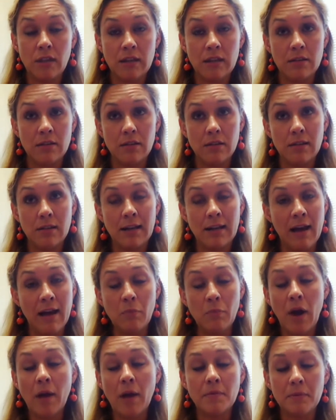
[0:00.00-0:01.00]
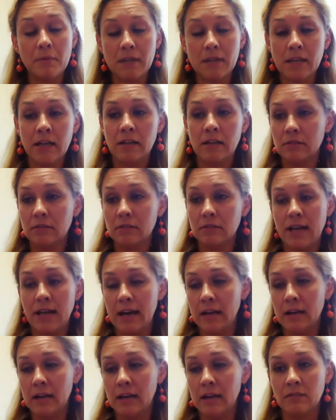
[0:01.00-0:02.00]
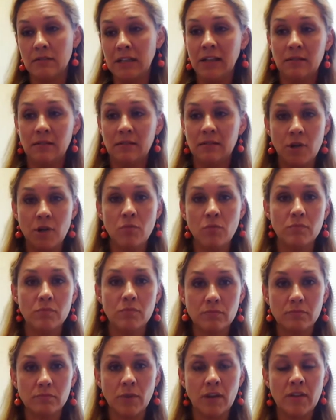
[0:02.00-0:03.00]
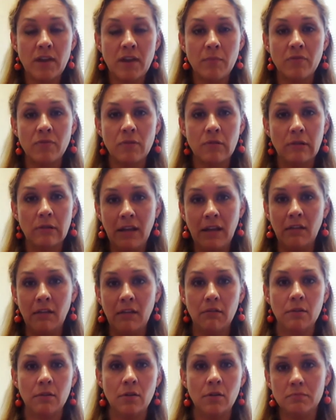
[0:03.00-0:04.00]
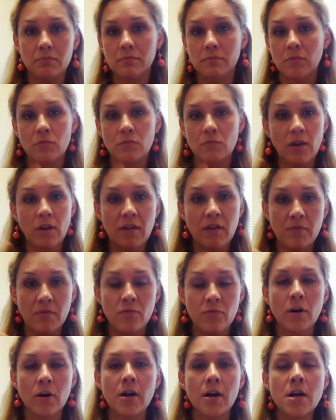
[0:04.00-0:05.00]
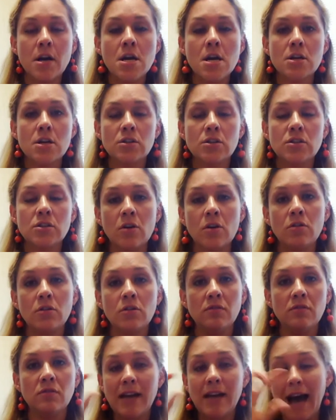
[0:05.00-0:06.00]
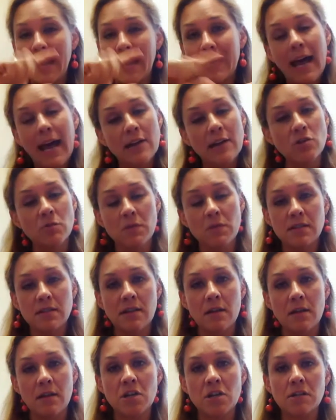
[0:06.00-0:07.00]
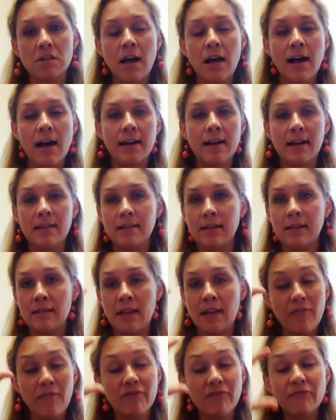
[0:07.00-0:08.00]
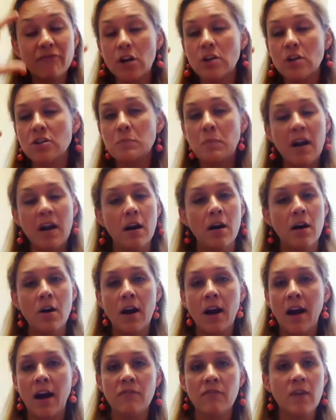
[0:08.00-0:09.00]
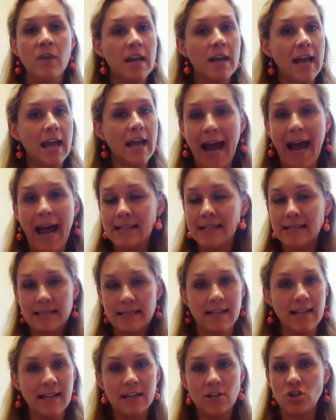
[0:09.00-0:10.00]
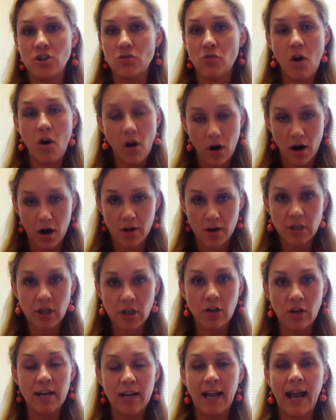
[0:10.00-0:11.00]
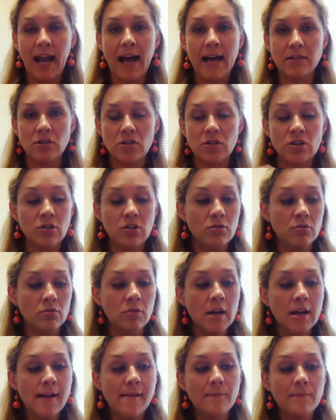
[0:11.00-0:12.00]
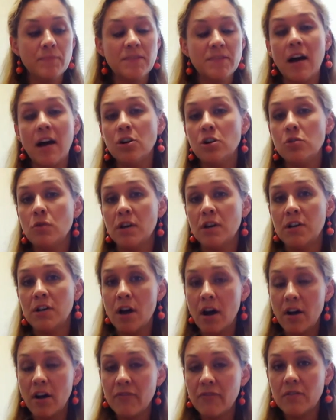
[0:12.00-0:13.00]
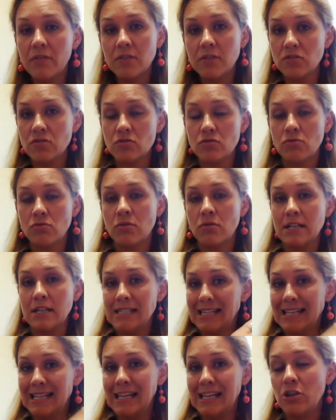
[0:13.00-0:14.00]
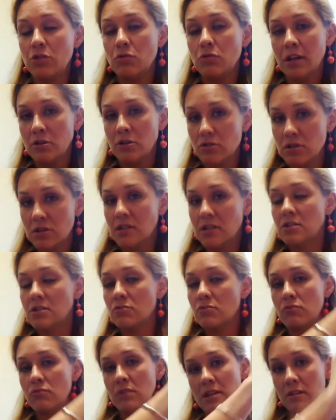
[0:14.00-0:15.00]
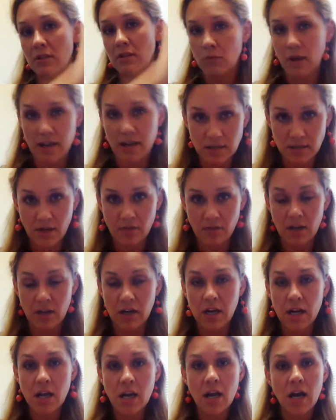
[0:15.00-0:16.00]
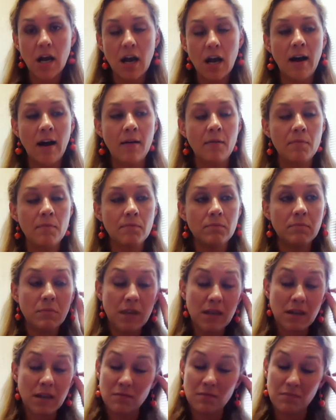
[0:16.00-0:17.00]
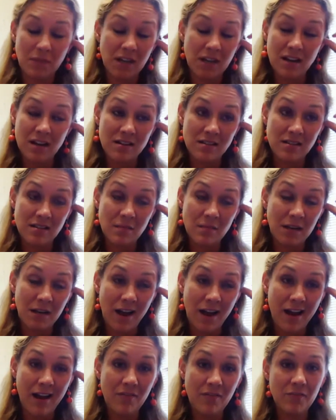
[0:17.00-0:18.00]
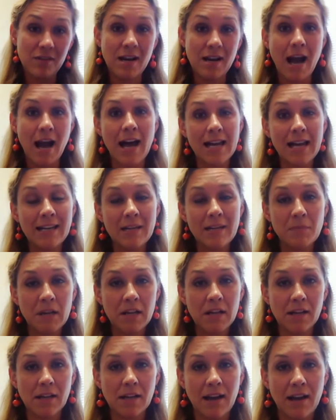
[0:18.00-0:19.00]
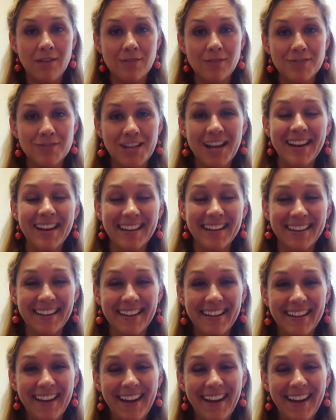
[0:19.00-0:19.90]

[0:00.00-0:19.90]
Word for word: then then I'm probably going to look at it and go, eh, nope, read that before, eh, nope, read that before. Right. So you got to catch them in the subject line, and then that first paragraph has to hit you hard. You know, it has to tell you enough of the story to get you interested to read the rest of it. Um, right because I mean I have nine email accounts. um,